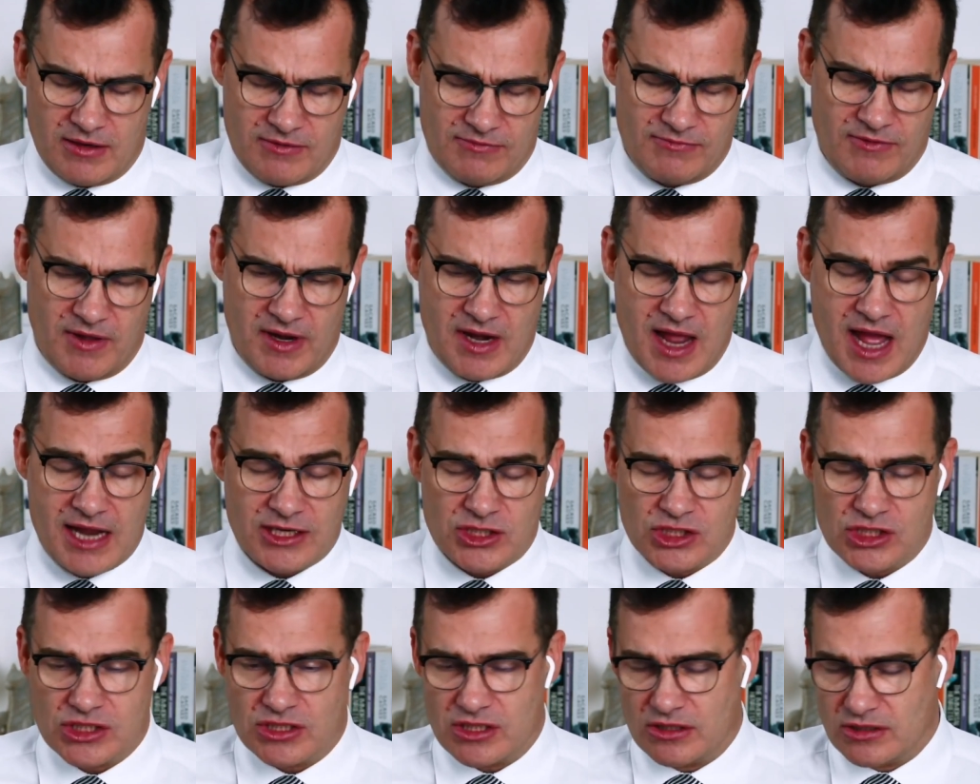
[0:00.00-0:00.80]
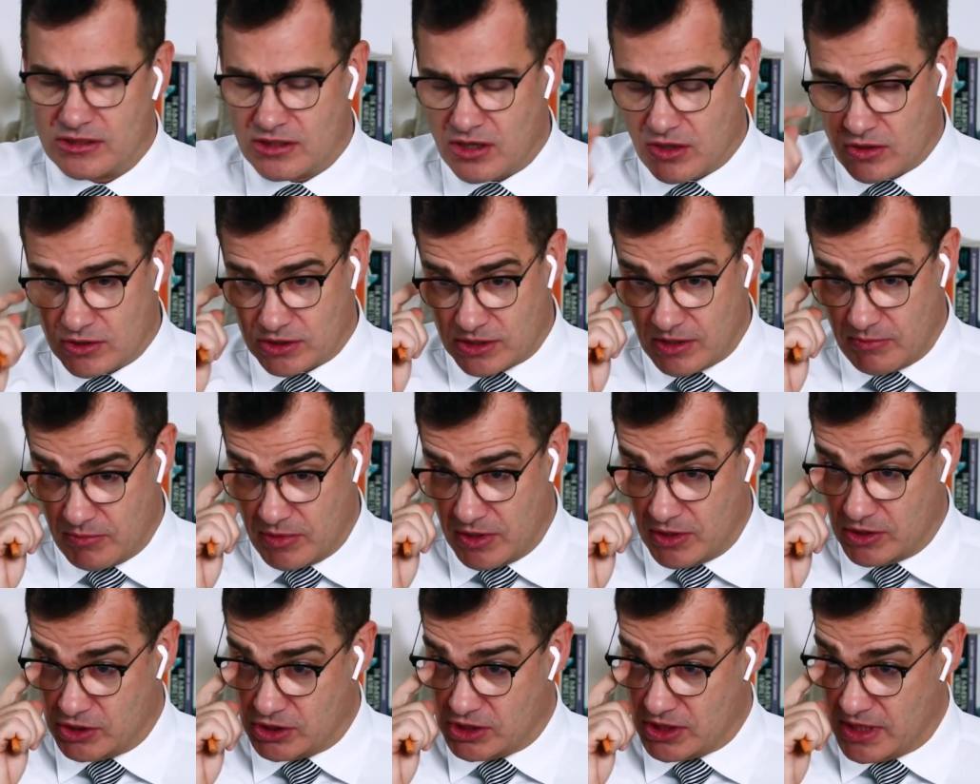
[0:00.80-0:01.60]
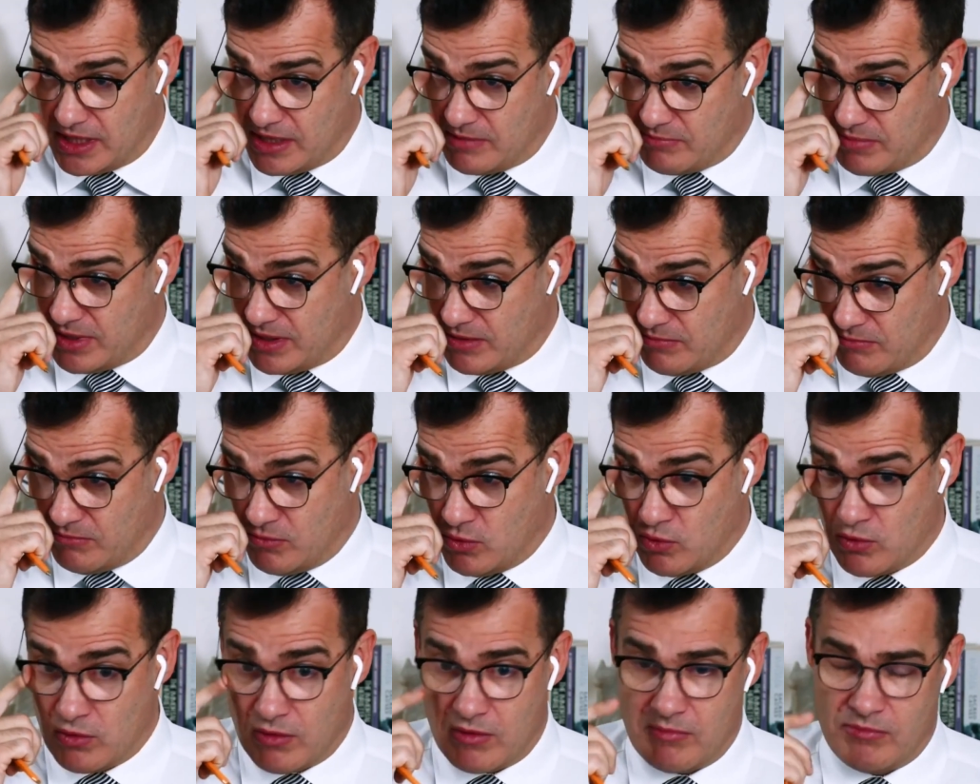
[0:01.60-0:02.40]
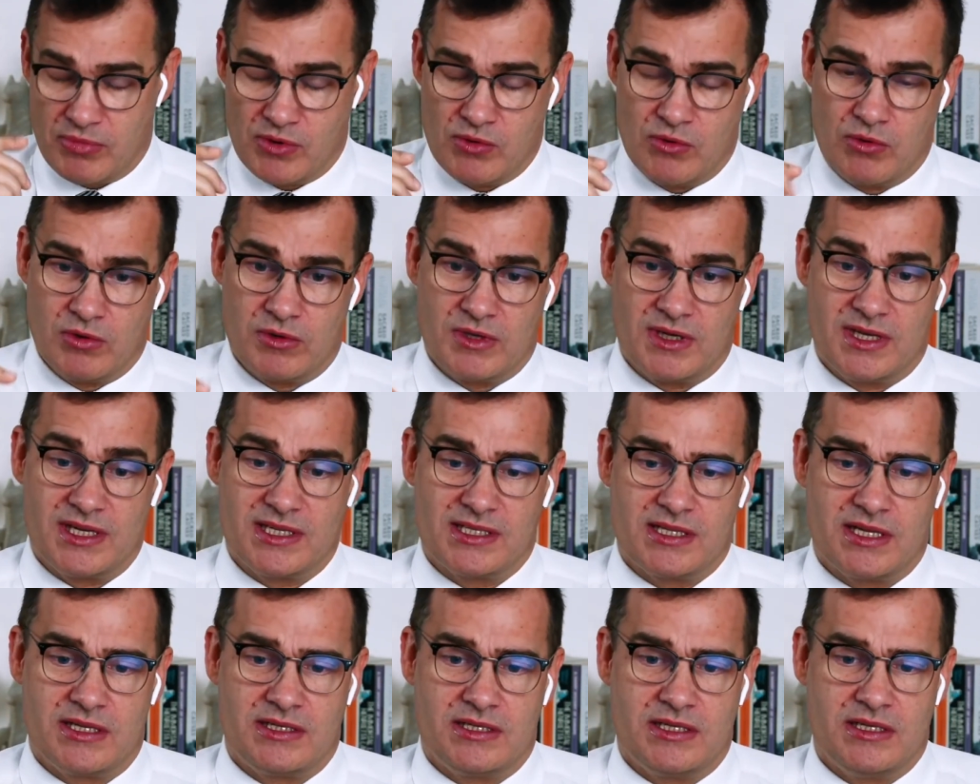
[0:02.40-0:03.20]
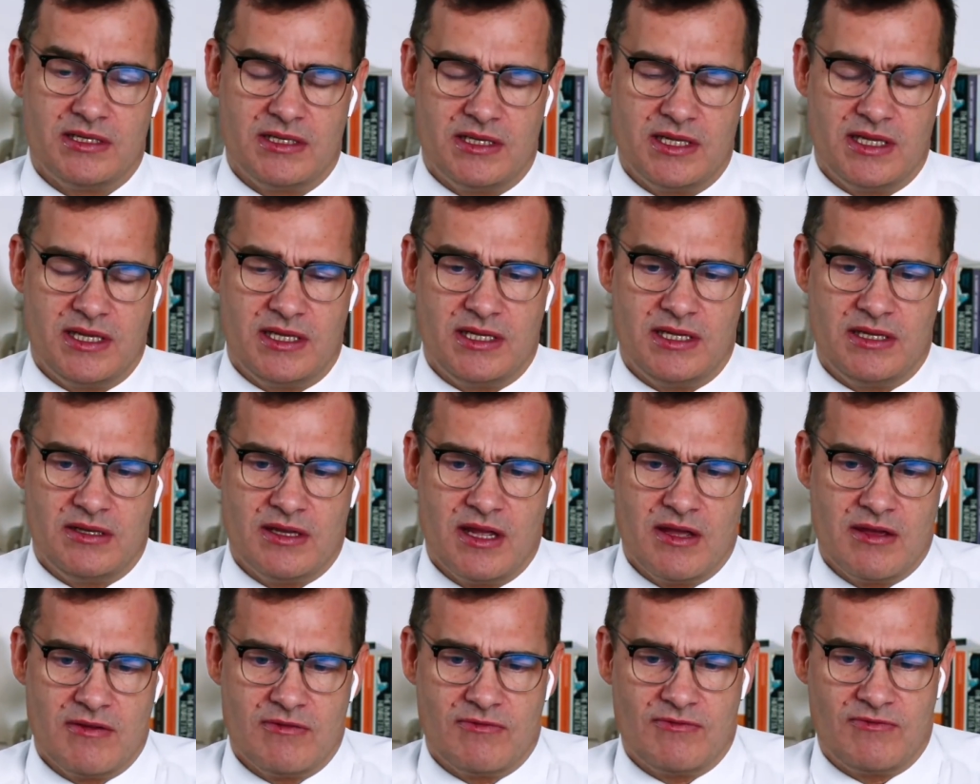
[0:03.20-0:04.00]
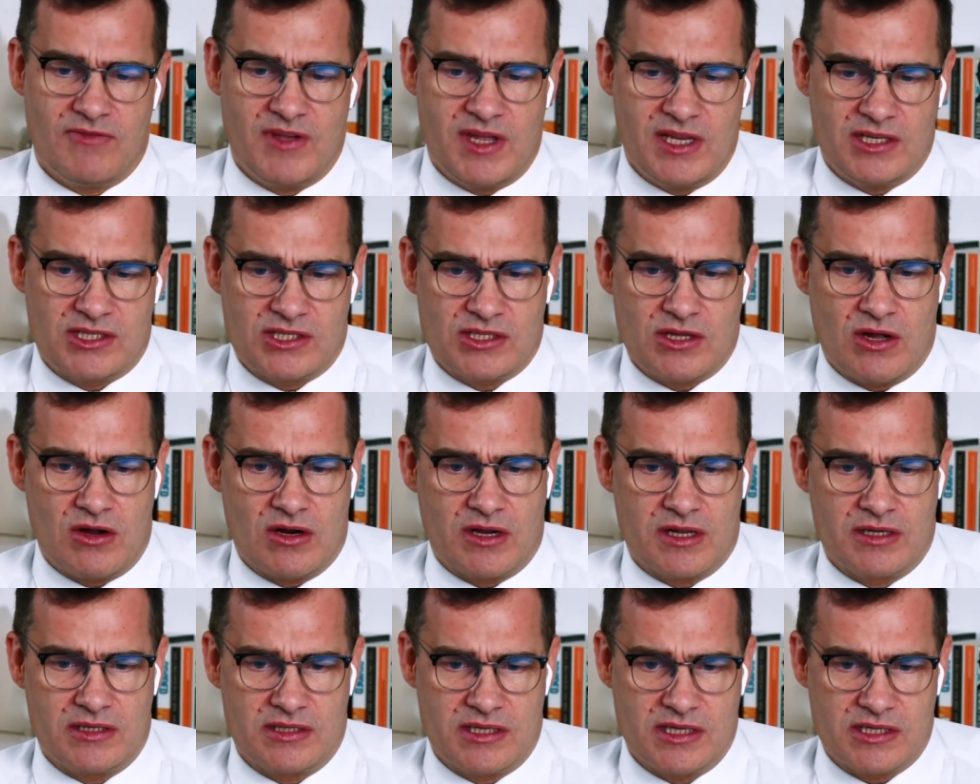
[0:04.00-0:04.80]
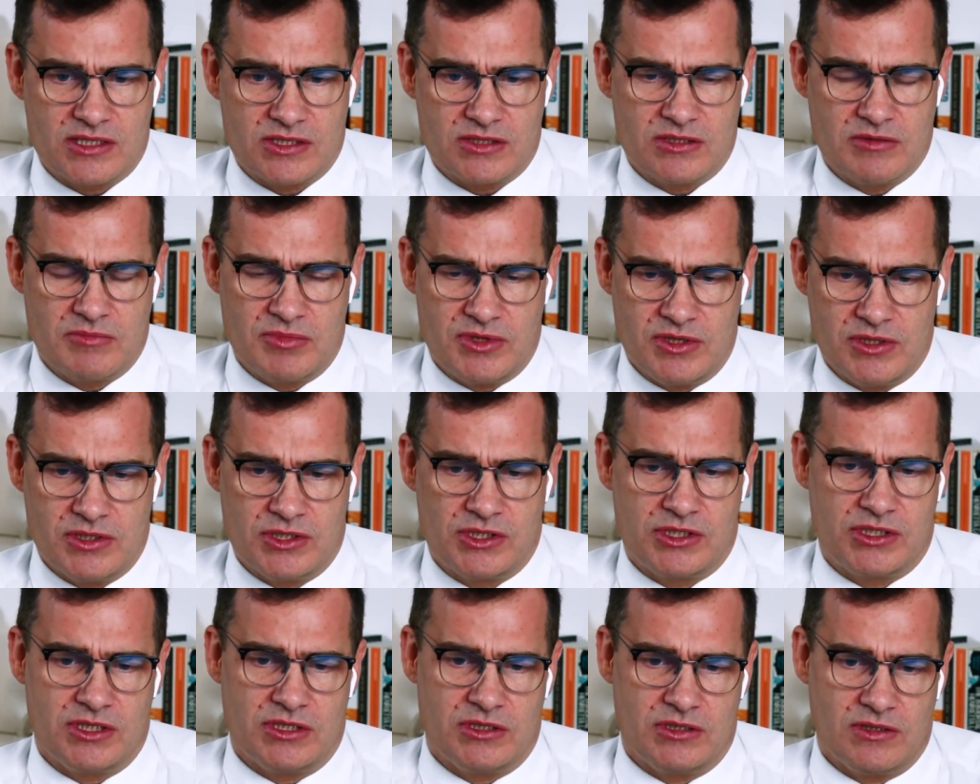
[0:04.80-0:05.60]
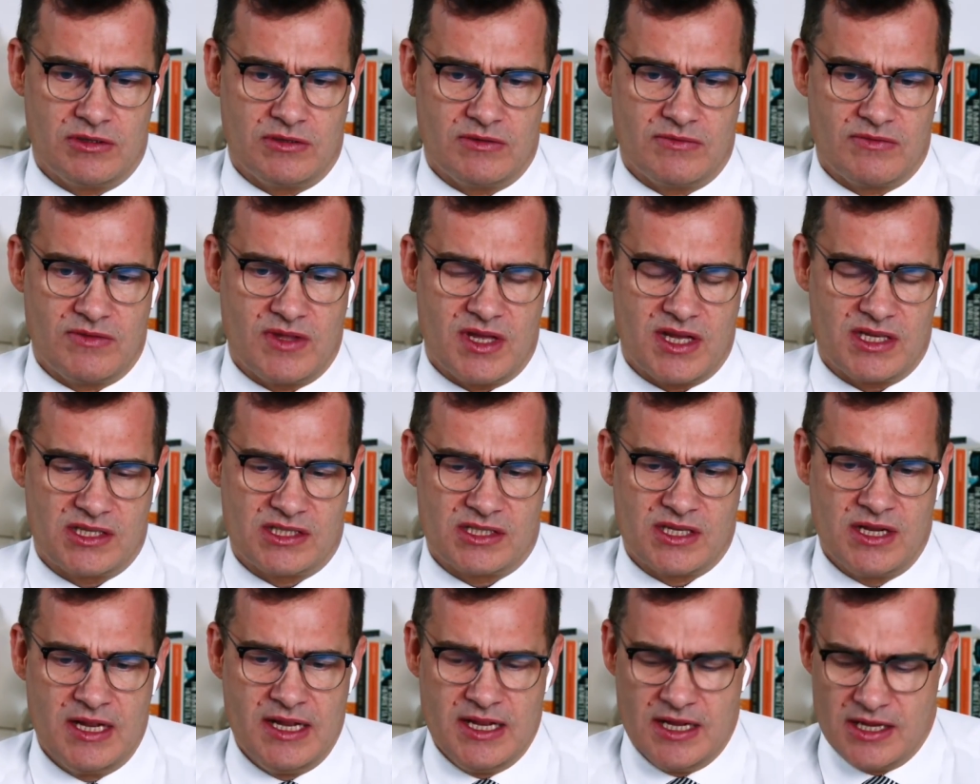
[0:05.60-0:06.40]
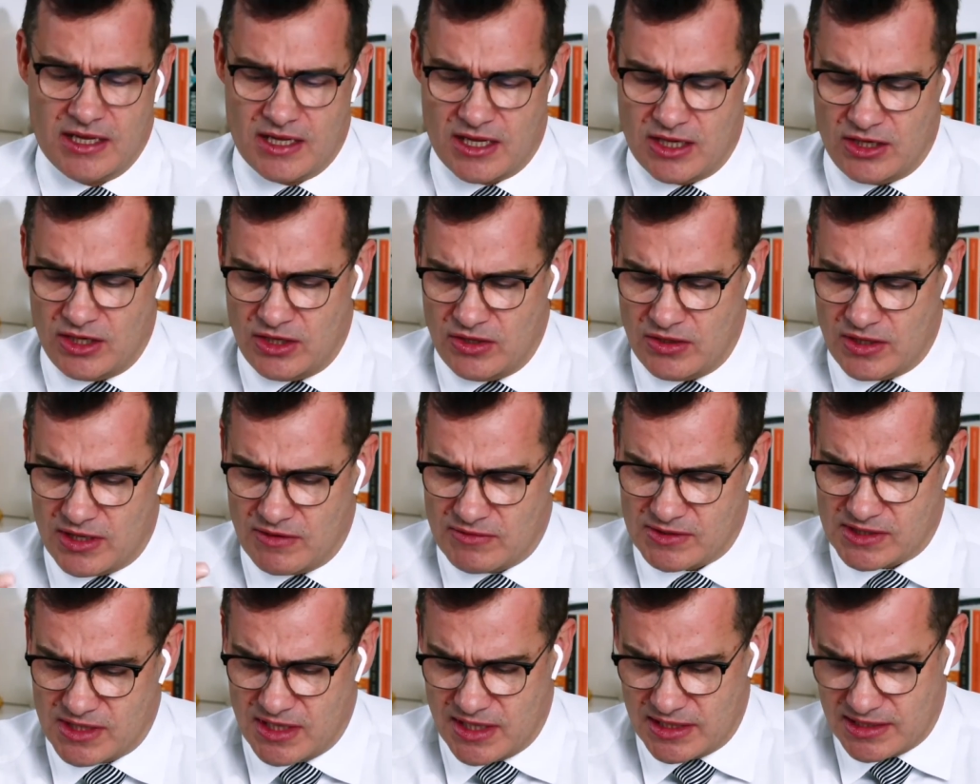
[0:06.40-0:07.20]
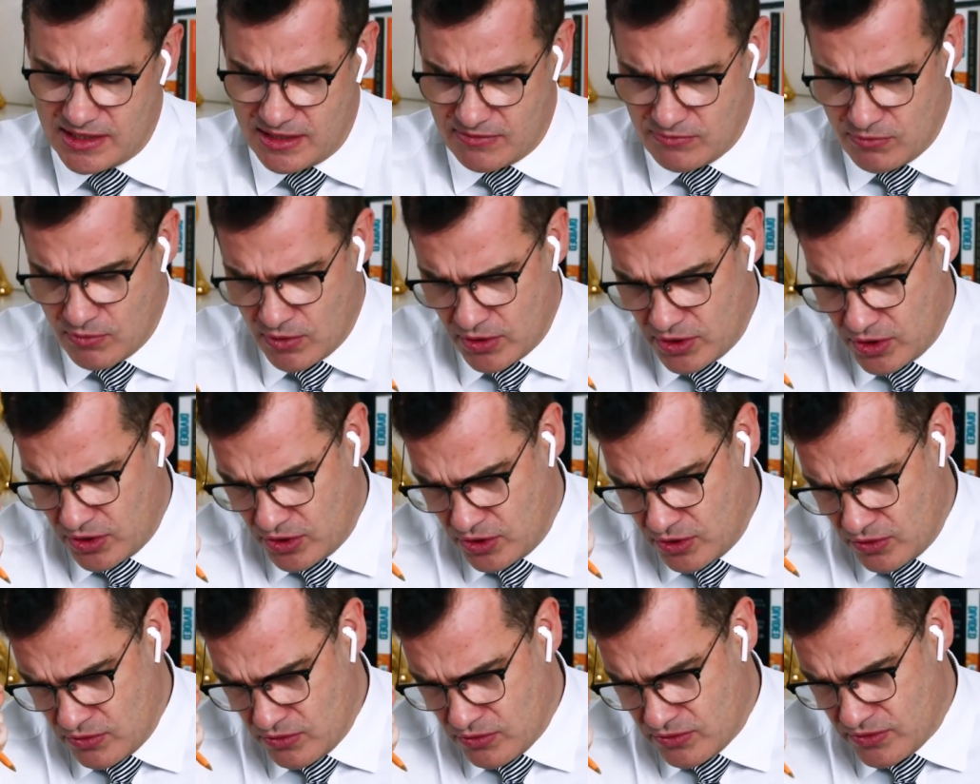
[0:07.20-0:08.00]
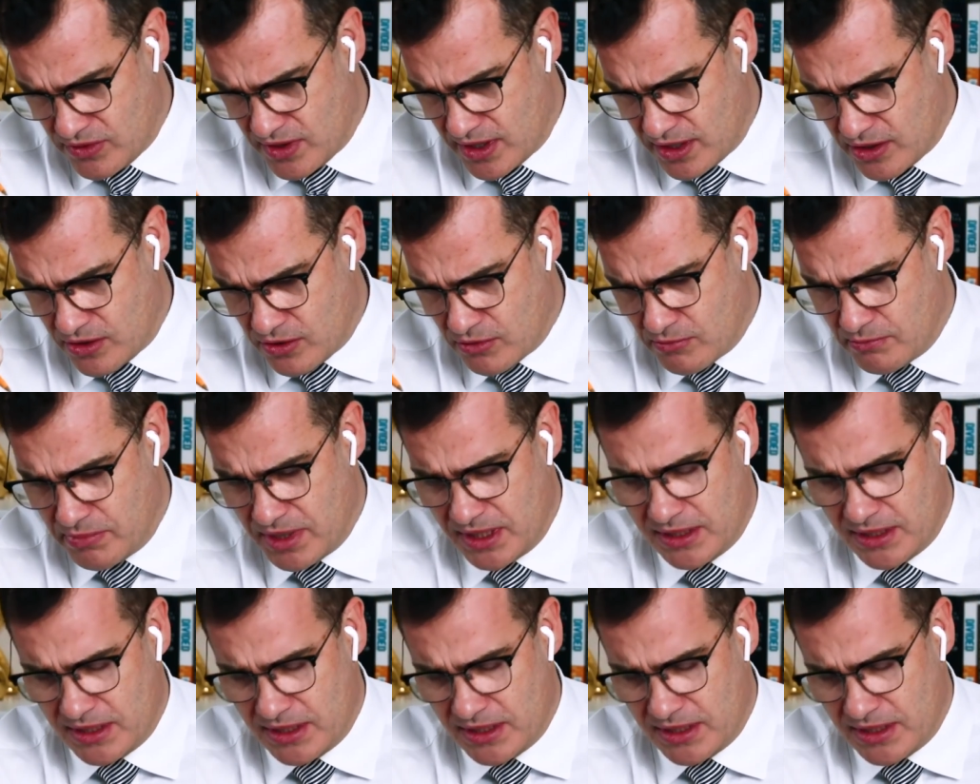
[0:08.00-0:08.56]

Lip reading: Financial contribution, but more importantly is the feedstock and distribution of this. Can you give us an idea of what you think you're